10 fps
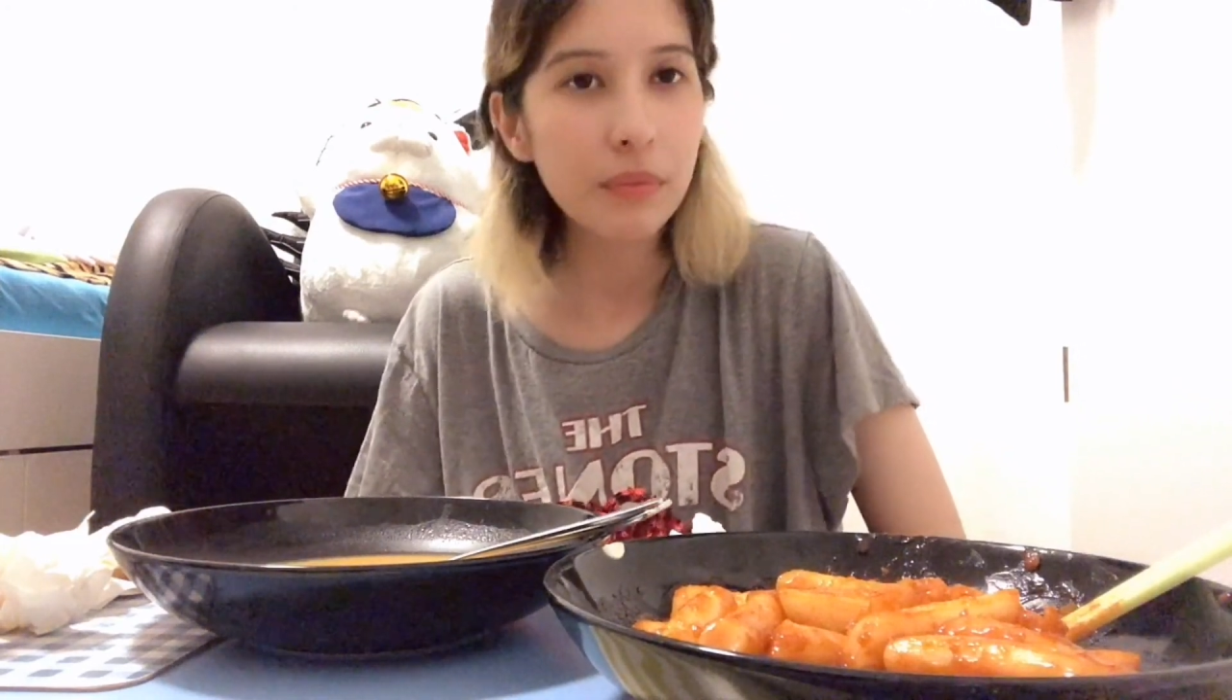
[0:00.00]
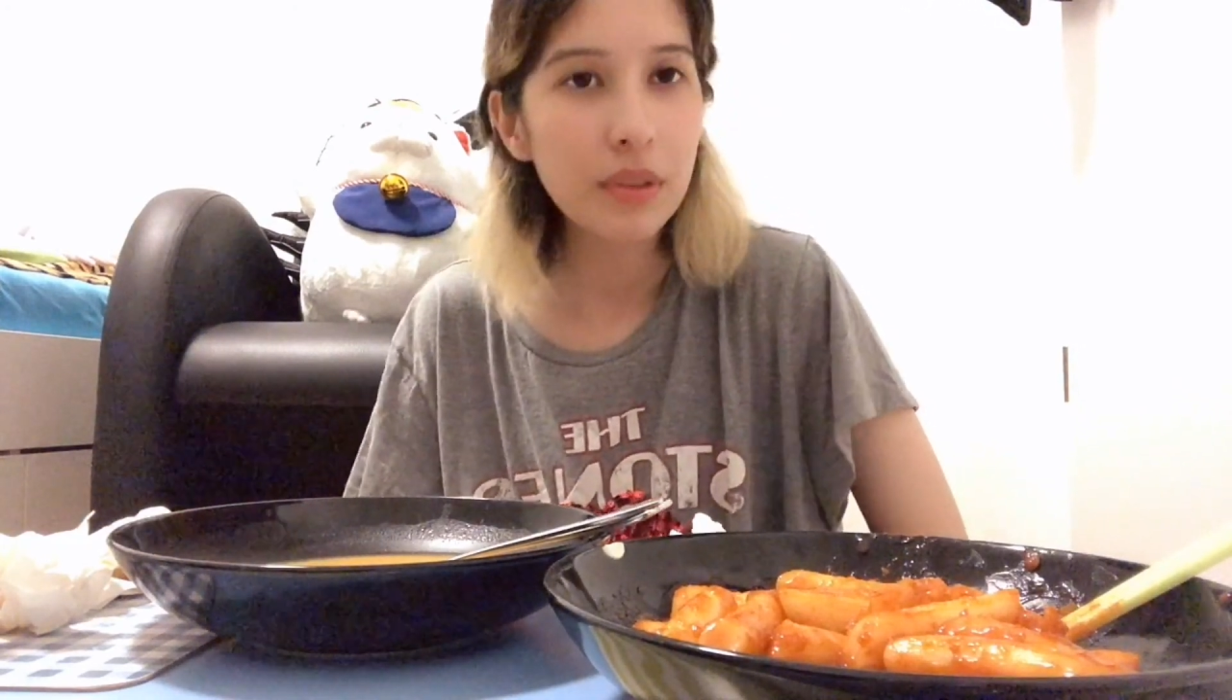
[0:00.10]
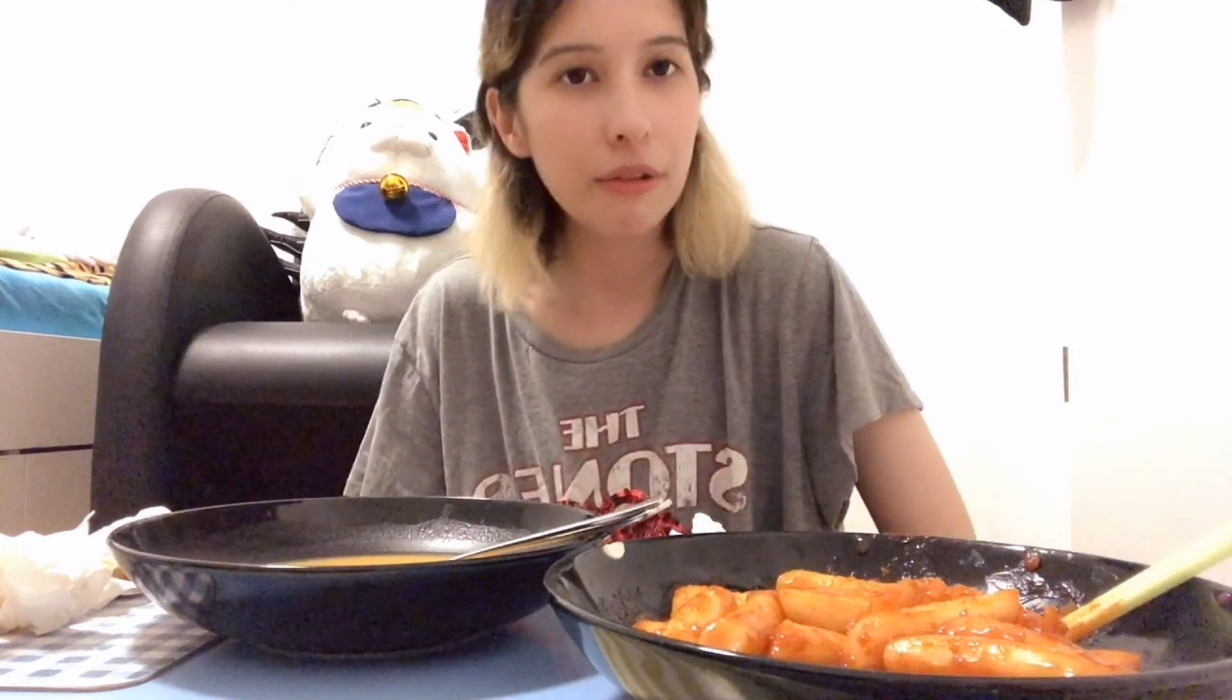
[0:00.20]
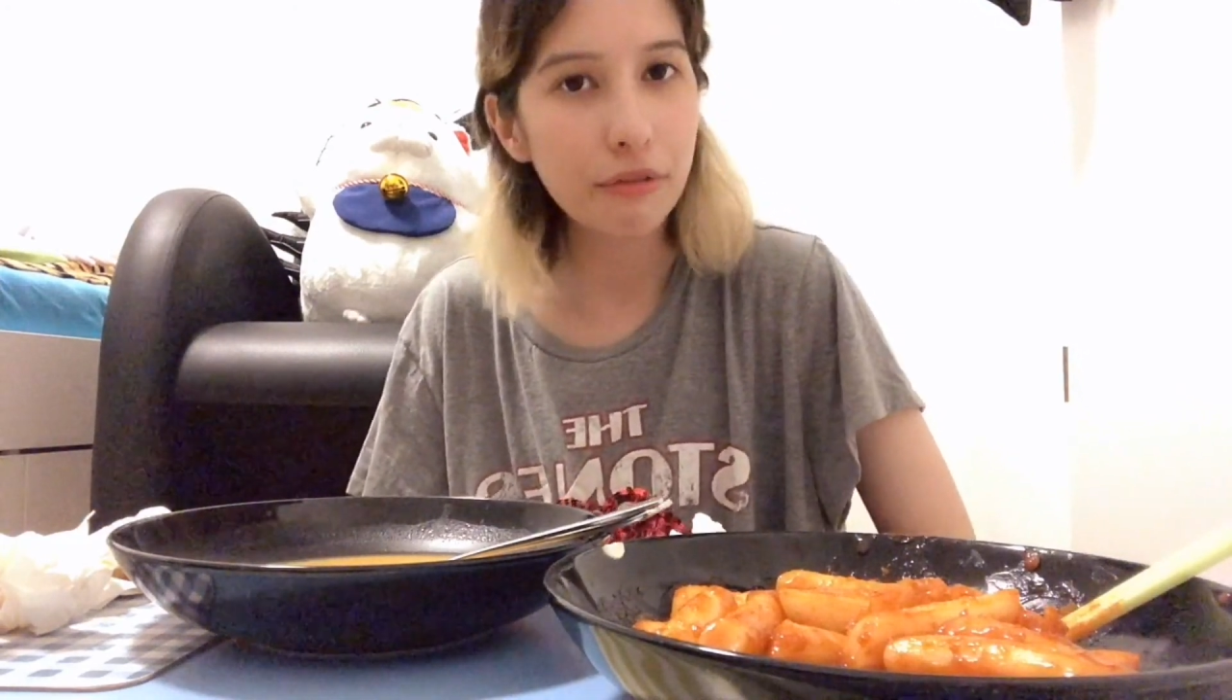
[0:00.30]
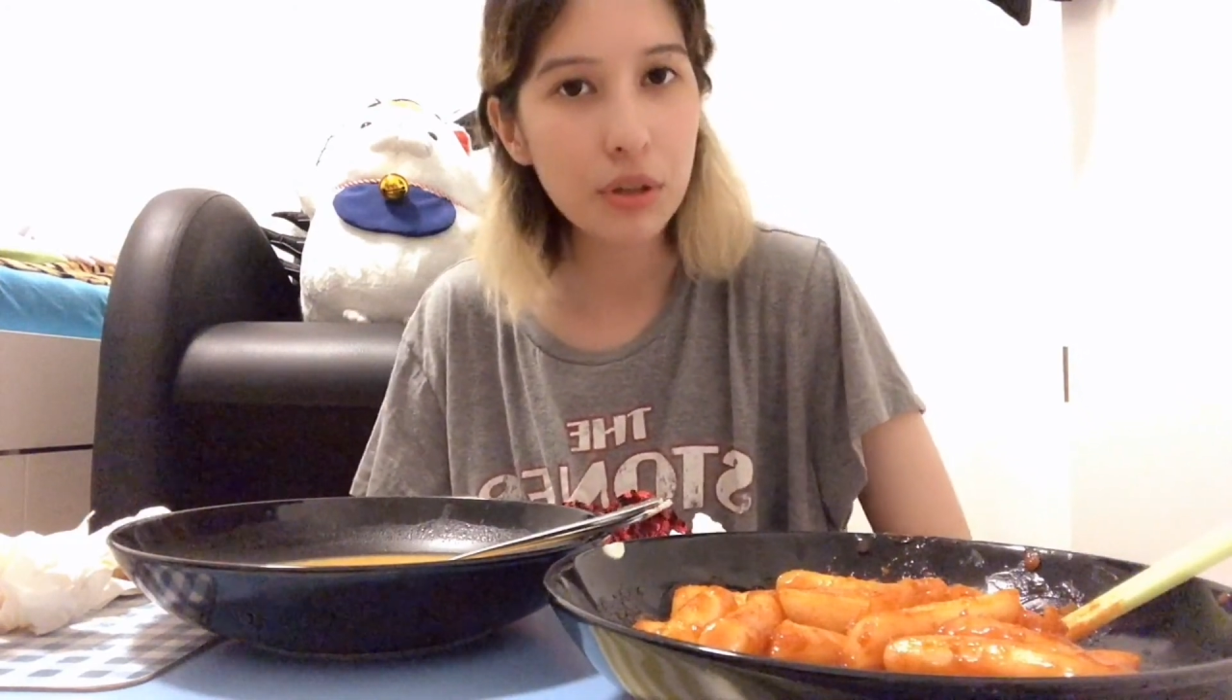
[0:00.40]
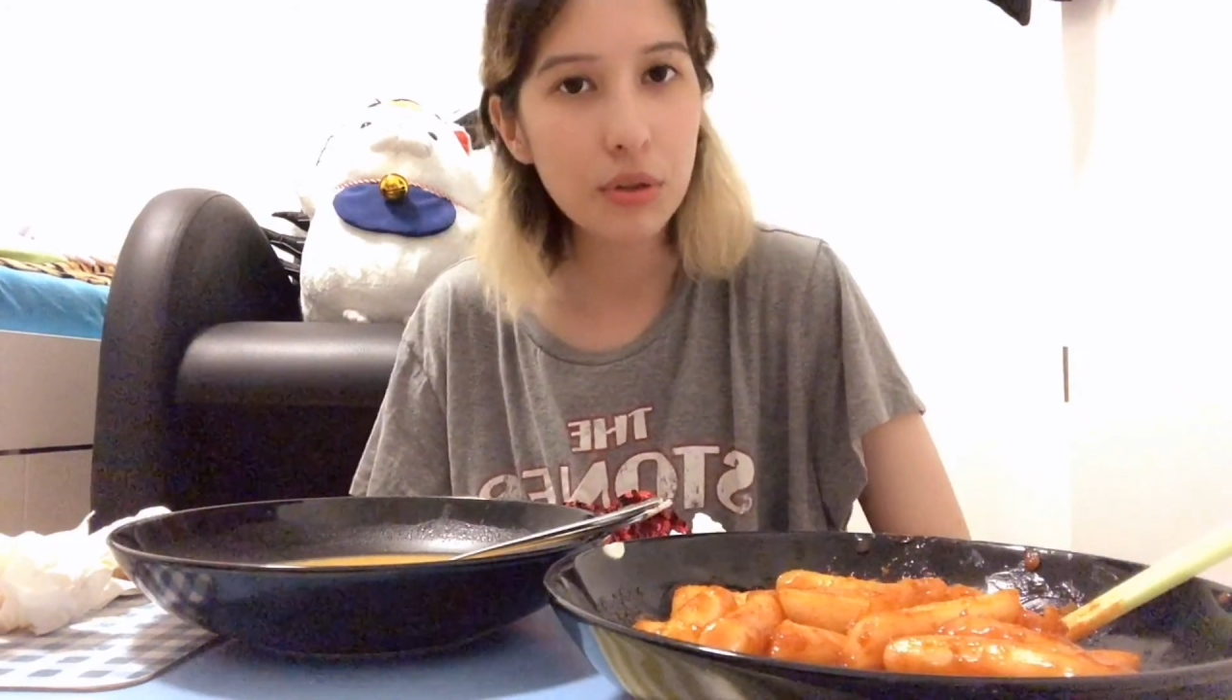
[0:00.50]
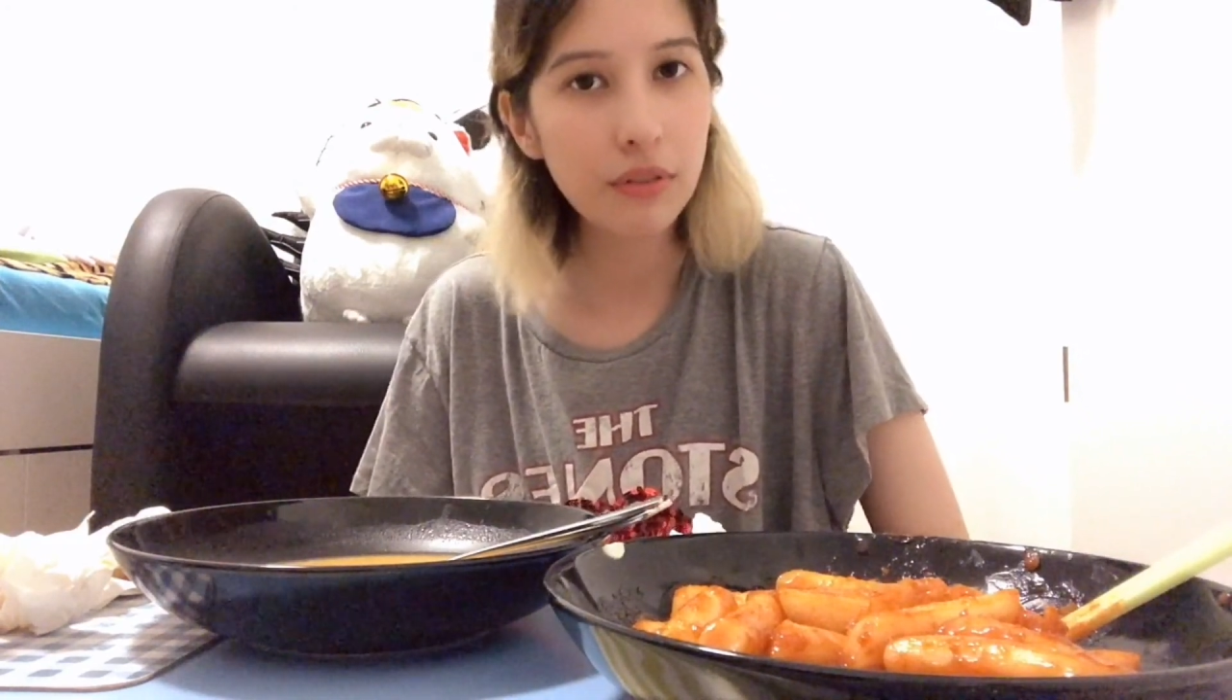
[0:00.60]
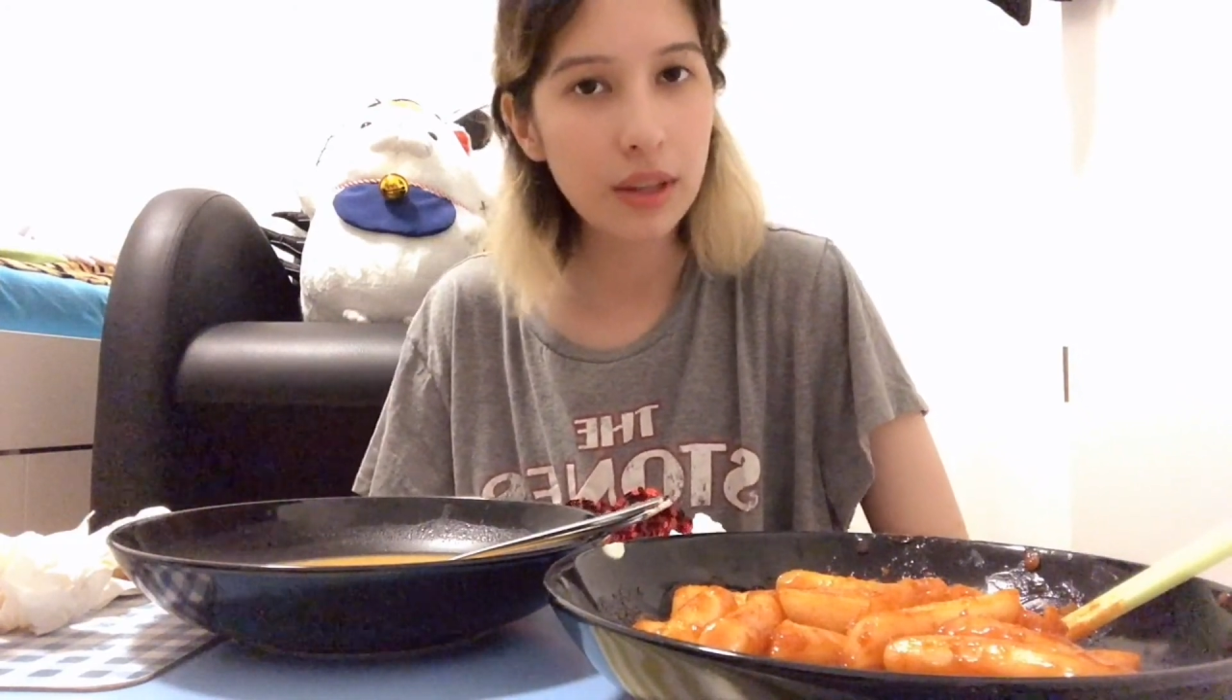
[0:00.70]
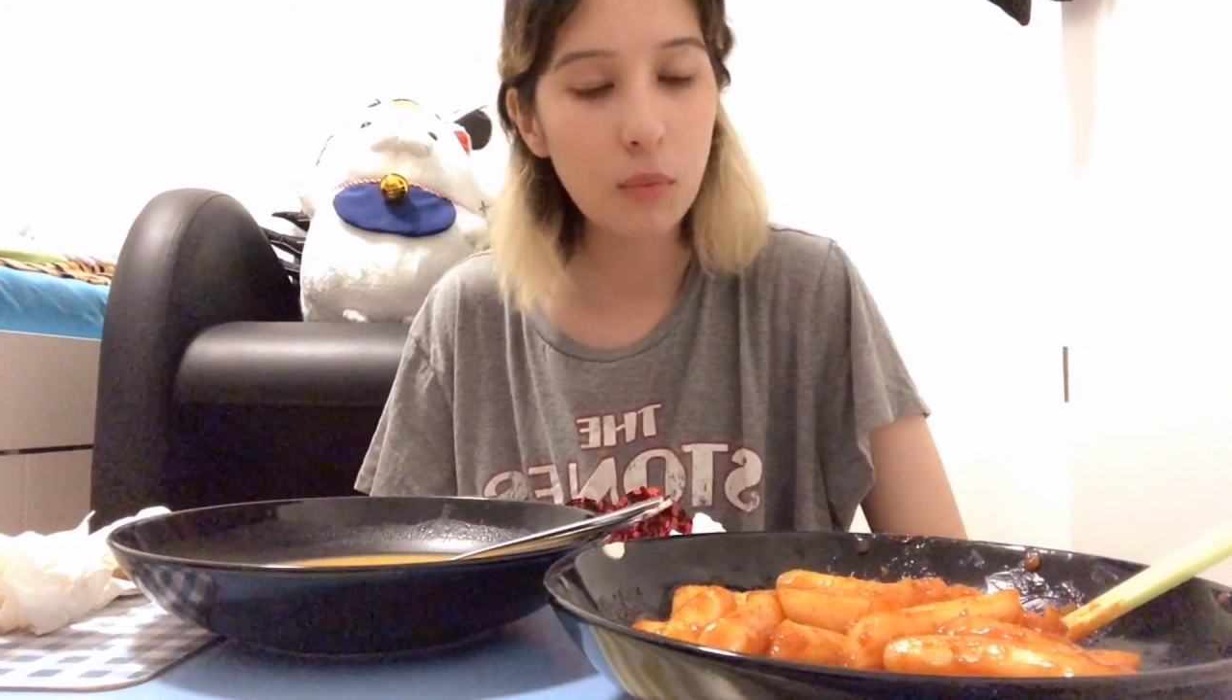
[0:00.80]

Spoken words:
a few of them,